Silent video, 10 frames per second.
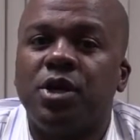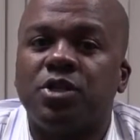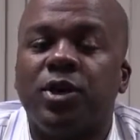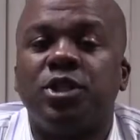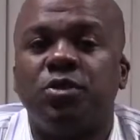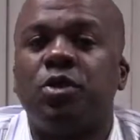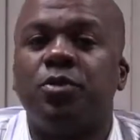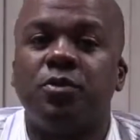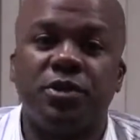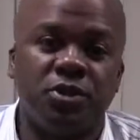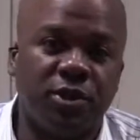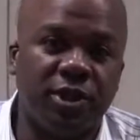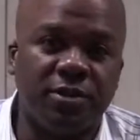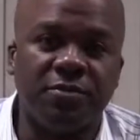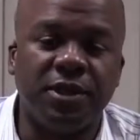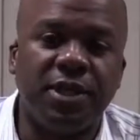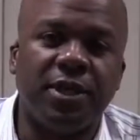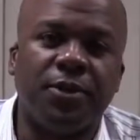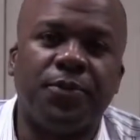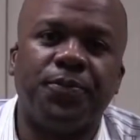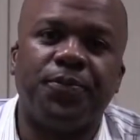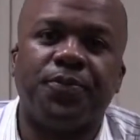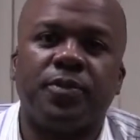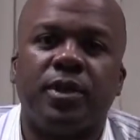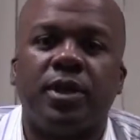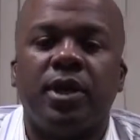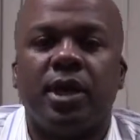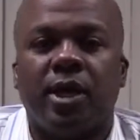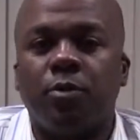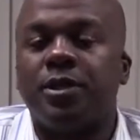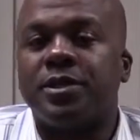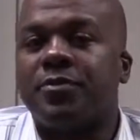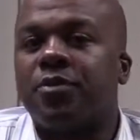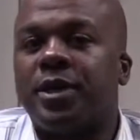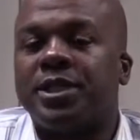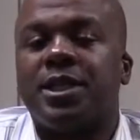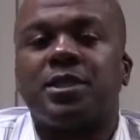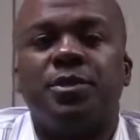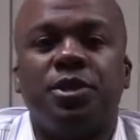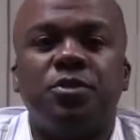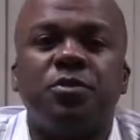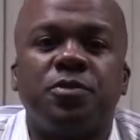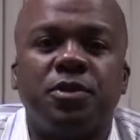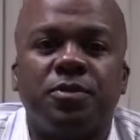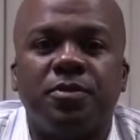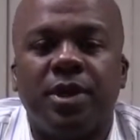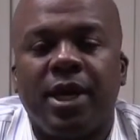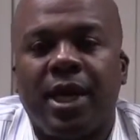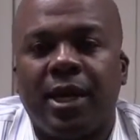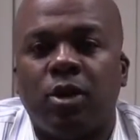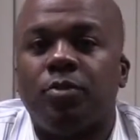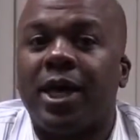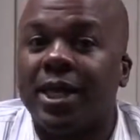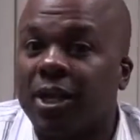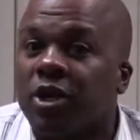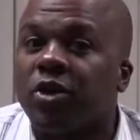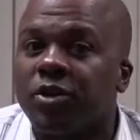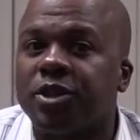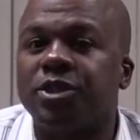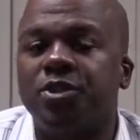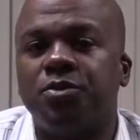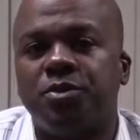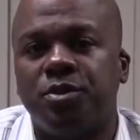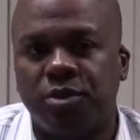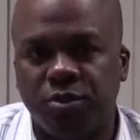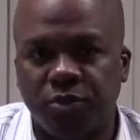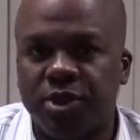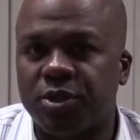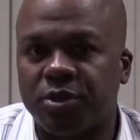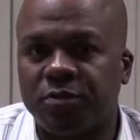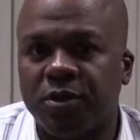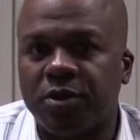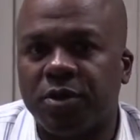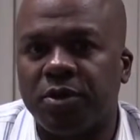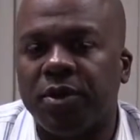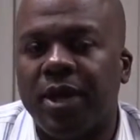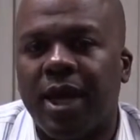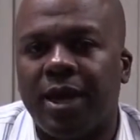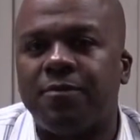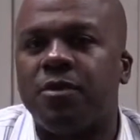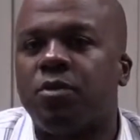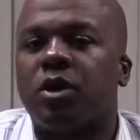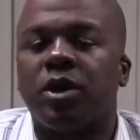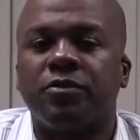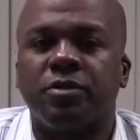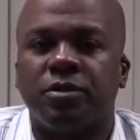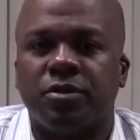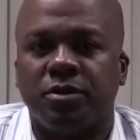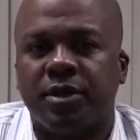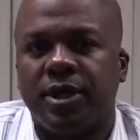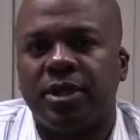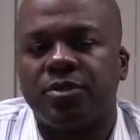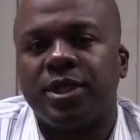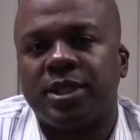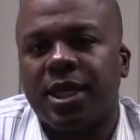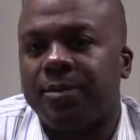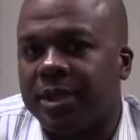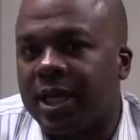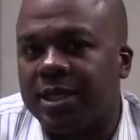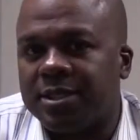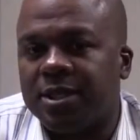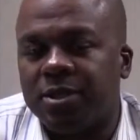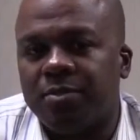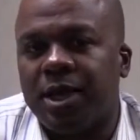So I do hope you've enjoyed this video. I hope this information has been useful and hope that it encourages you to research further and feel more comfortable in addressing hepatitis C in your